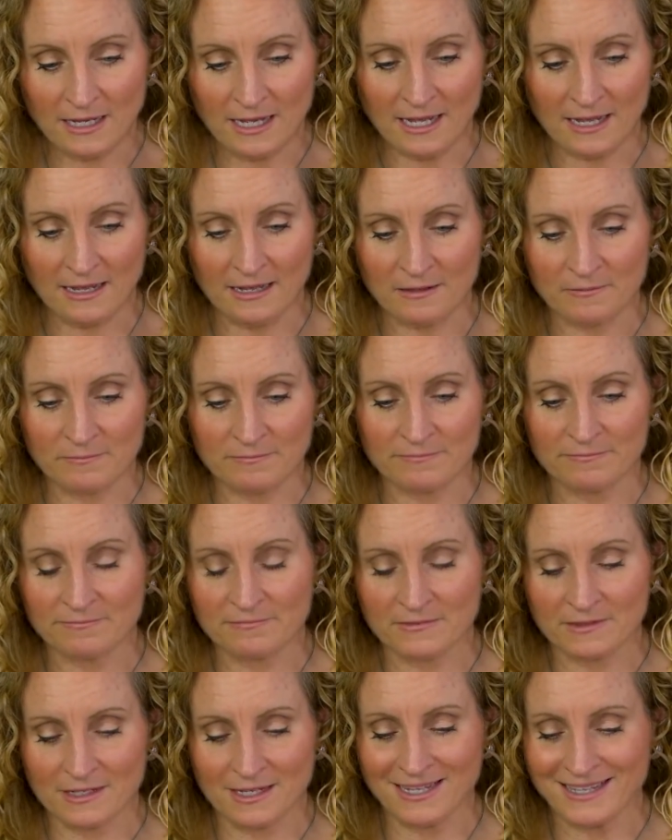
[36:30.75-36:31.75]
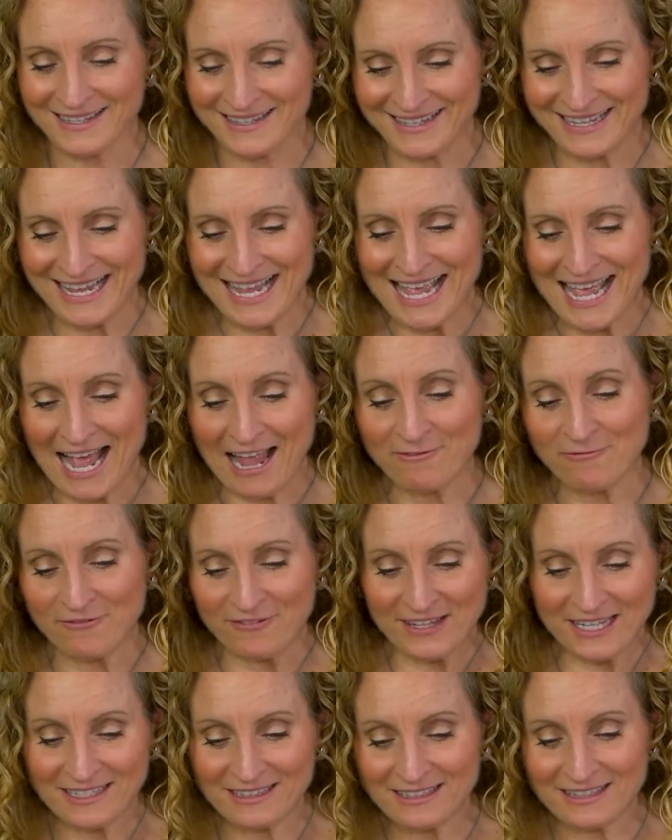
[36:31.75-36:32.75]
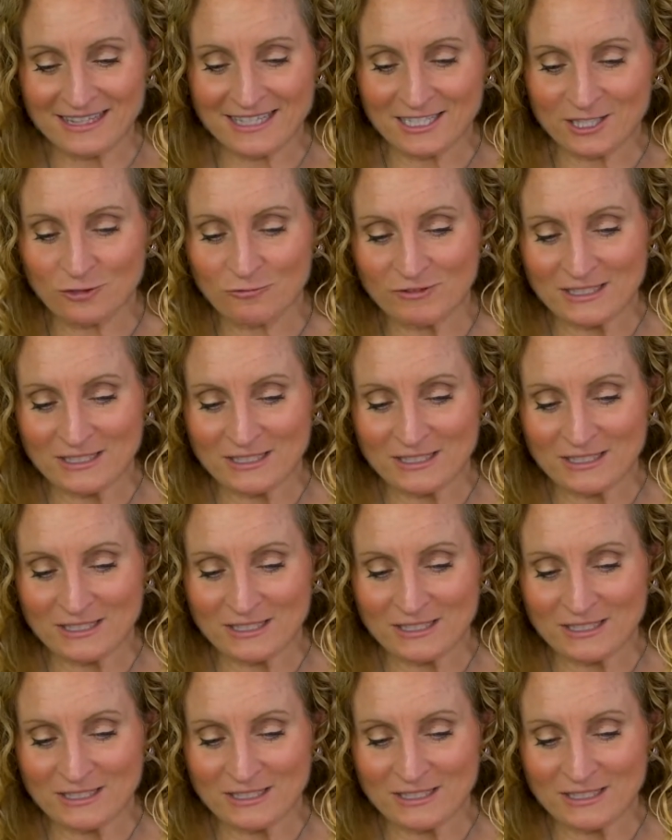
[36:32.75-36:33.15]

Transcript: I feel this